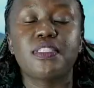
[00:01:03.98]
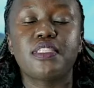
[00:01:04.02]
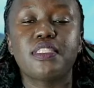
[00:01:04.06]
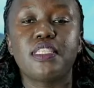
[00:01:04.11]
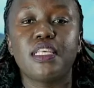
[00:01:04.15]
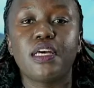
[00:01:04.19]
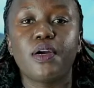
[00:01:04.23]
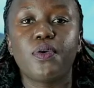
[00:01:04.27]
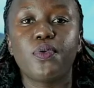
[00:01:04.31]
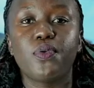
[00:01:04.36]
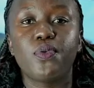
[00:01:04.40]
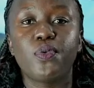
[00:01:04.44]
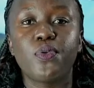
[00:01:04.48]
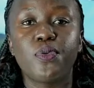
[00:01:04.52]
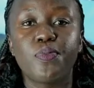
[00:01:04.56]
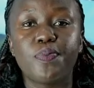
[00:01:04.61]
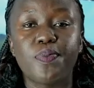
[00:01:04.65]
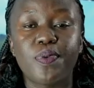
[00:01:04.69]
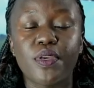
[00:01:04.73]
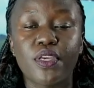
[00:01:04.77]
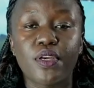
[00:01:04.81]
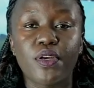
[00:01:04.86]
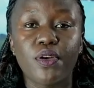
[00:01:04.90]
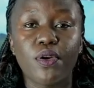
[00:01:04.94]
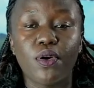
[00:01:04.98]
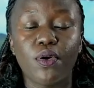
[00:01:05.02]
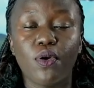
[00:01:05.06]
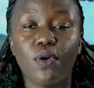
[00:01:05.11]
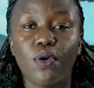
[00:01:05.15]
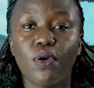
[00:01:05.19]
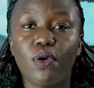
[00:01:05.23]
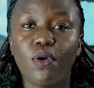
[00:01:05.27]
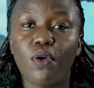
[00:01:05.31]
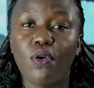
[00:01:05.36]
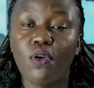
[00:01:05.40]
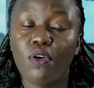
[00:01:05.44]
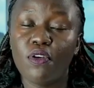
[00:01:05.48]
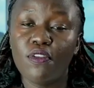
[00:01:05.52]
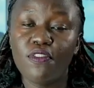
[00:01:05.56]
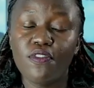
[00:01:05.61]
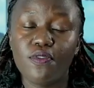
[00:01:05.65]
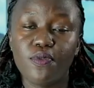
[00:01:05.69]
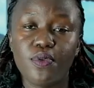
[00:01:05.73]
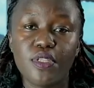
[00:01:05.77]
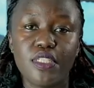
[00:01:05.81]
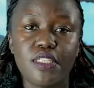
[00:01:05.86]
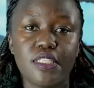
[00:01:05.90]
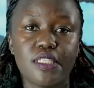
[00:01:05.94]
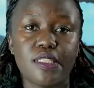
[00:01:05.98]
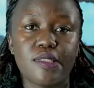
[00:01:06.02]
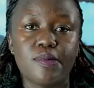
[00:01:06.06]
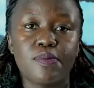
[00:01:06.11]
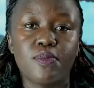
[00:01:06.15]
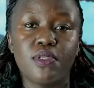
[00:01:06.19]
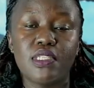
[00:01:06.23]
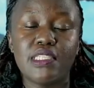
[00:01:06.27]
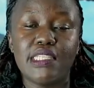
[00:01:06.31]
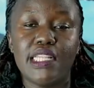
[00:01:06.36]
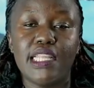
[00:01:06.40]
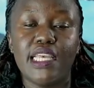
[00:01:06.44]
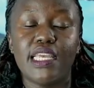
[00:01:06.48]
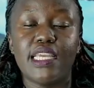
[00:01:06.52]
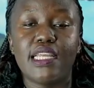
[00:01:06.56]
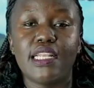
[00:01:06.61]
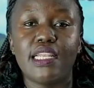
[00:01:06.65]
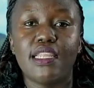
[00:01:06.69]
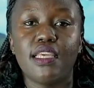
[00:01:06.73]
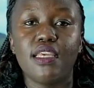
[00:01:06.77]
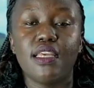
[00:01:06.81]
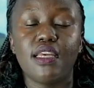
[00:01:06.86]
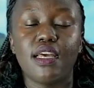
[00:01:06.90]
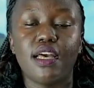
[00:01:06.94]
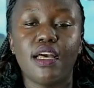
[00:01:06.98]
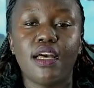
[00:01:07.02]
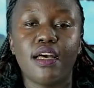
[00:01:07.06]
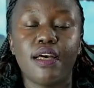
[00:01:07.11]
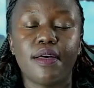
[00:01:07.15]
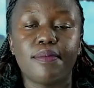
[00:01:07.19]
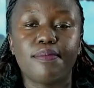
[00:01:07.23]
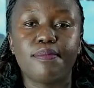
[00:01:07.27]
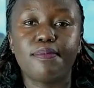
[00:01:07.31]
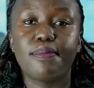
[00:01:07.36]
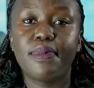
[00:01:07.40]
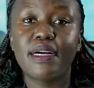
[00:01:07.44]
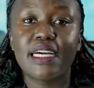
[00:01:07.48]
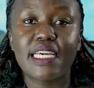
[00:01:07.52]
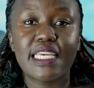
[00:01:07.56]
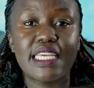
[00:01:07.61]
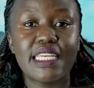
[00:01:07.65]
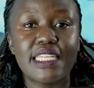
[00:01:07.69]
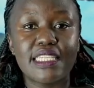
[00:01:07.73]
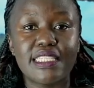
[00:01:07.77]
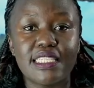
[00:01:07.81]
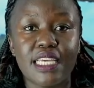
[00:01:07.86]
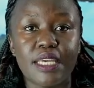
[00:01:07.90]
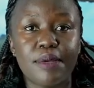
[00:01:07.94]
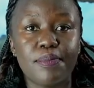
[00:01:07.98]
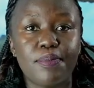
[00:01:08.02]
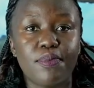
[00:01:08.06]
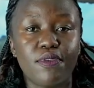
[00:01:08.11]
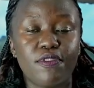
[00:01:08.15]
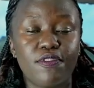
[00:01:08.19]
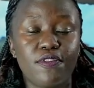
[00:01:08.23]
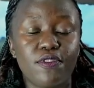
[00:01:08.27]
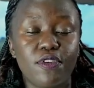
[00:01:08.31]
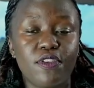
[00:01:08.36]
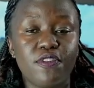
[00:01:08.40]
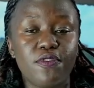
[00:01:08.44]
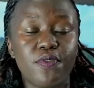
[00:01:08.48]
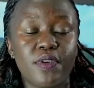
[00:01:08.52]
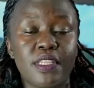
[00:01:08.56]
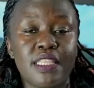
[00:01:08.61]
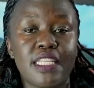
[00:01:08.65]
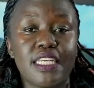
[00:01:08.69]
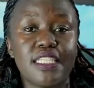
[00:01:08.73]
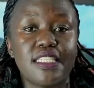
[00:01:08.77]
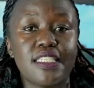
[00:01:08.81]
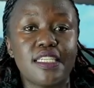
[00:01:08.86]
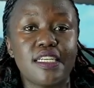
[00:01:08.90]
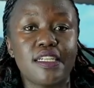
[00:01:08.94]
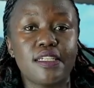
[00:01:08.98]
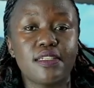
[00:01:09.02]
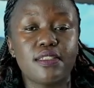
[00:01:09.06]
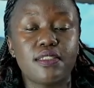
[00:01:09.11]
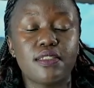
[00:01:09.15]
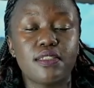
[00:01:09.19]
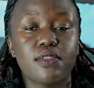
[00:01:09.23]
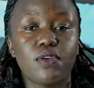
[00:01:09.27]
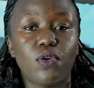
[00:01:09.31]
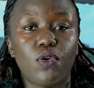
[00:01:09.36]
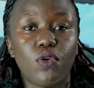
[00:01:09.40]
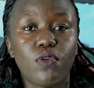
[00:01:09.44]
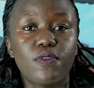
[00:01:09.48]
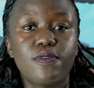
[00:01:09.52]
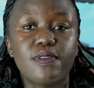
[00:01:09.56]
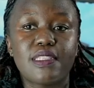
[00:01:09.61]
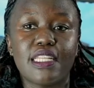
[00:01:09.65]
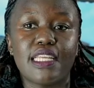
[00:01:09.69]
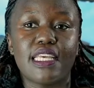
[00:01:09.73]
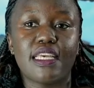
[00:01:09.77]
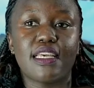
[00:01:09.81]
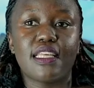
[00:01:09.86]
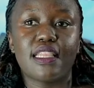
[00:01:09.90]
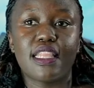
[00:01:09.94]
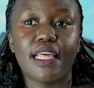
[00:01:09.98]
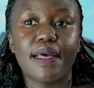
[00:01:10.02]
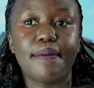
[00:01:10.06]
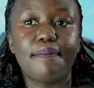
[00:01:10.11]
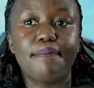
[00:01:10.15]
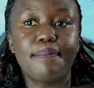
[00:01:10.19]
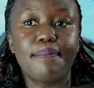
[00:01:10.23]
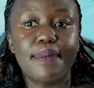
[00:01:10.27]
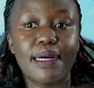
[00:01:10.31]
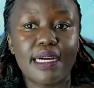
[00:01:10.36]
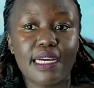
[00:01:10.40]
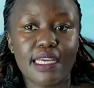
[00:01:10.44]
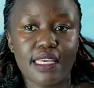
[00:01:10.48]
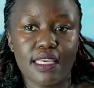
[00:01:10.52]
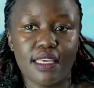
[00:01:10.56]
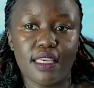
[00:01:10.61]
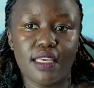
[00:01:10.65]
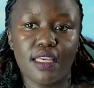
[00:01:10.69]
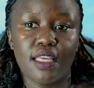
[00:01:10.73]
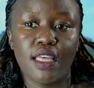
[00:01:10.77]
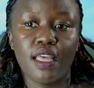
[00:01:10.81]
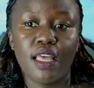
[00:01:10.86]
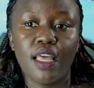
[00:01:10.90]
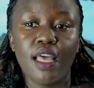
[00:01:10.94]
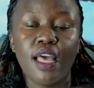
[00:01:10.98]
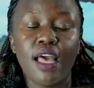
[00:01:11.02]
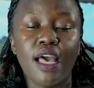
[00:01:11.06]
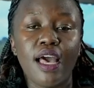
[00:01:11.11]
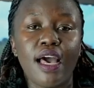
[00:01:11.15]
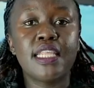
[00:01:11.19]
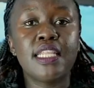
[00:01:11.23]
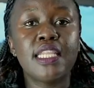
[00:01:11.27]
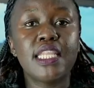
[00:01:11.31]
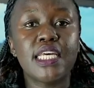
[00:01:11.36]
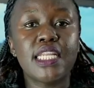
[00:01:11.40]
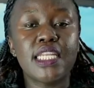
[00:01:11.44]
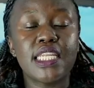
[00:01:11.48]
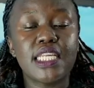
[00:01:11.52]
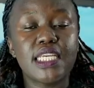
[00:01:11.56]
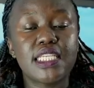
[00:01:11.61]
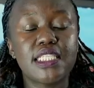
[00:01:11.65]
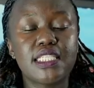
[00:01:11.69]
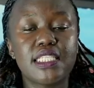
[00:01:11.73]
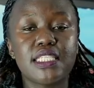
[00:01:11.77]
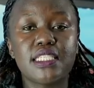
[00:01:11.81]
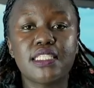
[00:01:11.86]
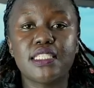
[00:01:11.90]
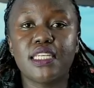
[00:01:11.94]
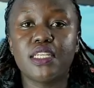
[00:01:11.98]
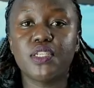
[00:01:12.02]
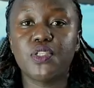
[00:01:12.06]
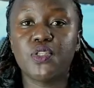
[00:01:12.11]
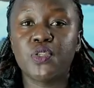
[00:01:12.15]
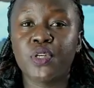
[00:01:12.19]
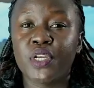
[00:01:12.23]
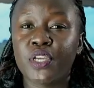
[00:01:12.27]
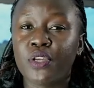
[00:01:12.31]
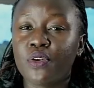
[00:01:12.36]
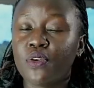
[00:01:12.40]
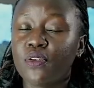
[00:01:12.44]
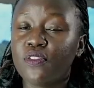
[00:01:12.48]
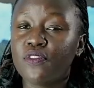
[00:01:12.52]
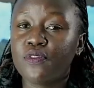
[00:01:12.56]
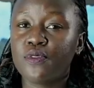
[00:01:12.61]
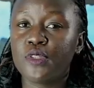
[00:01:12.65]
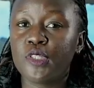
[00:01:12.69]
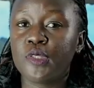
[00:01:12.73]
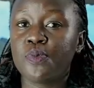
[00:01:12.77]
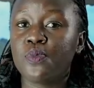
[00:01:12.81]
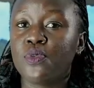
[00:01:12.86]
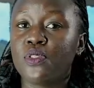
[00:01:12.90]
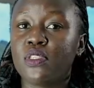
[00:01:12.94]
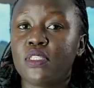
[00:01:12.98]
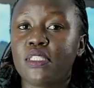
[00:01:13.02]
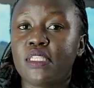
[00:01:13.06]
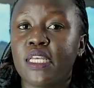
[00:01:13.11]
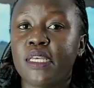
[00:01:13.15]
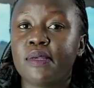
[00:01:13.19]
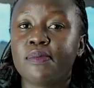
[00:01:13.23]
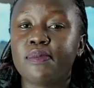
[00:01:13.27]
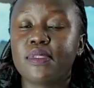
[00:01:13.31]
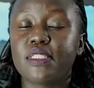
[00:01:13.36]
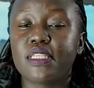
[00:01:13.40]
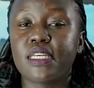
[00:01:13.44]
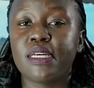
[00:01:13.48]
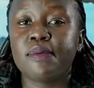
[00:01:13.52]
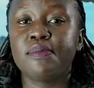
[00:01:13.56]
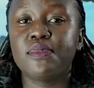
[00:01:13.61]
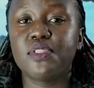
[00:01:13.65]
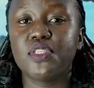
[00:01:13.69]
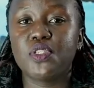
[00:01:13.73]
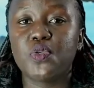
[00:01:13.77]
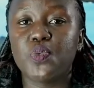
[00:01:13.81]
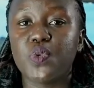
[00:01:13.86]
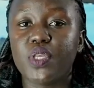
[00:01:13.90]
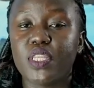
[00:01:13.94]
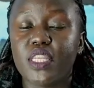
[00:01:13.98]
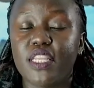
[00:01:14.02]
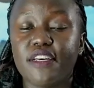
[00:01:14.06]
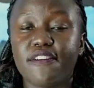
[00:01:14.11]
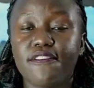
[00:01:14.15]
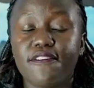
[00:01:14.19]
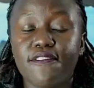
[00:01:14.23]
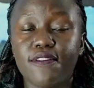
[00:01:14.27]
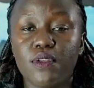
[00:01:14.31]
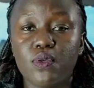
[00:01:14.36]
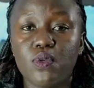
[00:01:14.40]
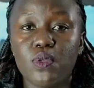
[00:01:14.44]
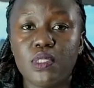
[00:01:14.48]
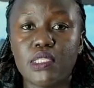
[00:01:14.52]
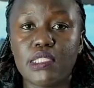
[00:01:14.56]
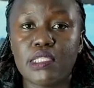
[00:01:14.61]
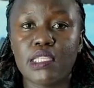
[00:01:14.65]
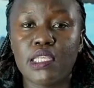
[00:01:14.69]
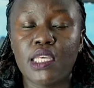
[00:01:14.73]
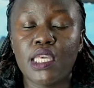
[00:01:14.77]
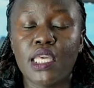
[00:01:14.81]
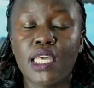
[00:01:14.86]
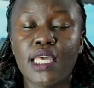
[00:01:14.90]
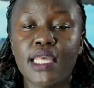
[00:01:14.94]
is the whooping cough, which is most likely a barking type of cough when the child coughs like they are barking. Then the next is the dry cough, which most times comes in with the flus.